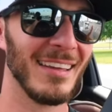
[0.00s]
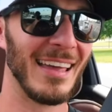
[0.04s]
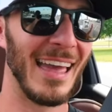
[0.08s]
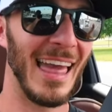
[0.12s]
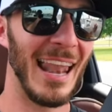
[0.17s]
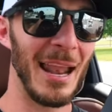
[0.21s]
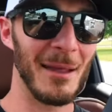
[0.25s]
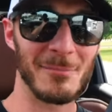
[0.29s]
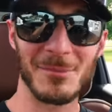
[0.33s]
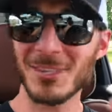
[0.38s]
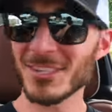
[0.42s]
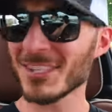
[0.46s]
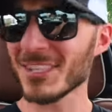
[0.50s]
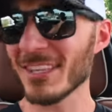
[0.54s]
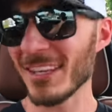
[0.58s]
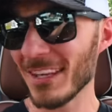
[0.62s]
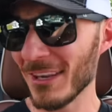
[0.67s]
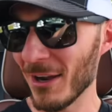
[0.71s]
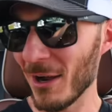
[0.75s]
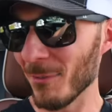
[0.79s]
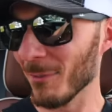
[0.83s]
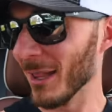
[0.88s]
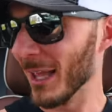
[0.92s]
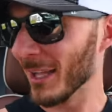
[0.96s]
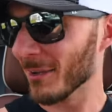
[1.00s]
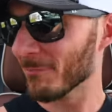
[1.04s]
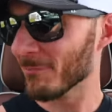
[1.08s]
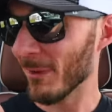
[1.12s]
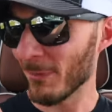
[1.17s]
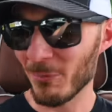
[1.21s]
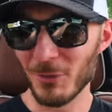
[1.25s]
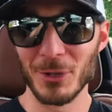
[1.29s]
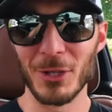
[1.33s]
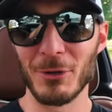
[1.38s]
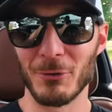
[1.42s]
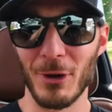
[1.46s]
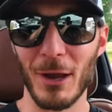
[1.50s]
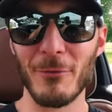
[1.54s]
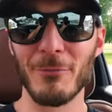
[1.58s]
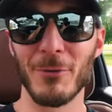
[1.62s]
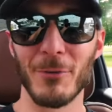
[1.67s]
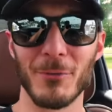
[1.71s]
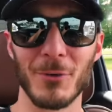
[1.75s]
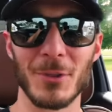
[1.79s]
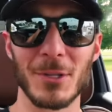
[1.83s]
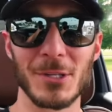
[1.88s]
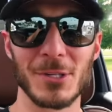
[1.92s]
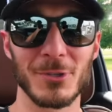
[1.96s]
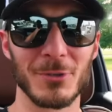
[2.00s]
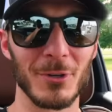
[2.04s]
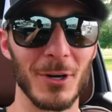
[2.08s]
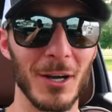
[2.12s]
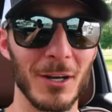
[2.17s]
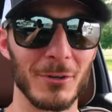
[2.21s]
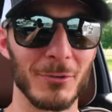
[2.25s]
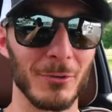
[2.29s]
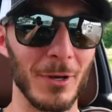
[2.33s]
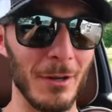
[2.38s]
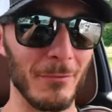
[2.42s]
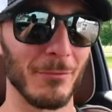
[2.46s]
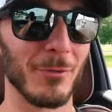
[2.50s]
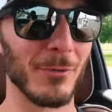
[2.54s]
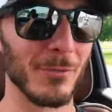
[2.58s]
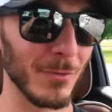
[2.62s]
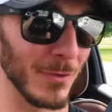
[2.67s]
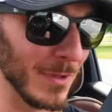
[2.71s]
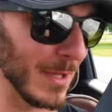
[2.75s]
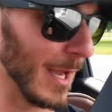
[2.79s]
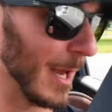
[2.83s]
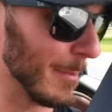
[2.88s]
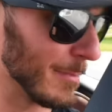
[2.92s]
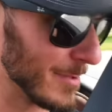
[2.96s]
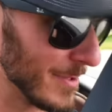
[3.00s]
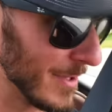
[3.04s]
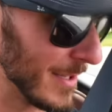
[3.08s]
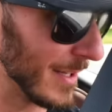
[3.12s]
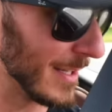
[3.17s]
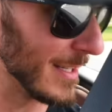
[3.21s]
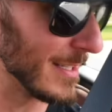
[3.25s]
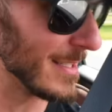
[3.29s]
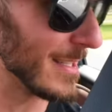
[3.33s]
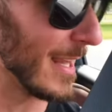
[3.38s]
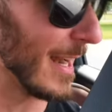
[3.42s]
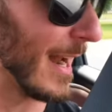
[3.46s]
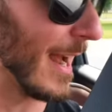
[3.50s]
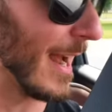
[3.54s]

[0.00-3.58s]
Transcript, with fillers: And I'm just sitting here, I'm like, I'm really grateful for this truck, grateful for the opportunities that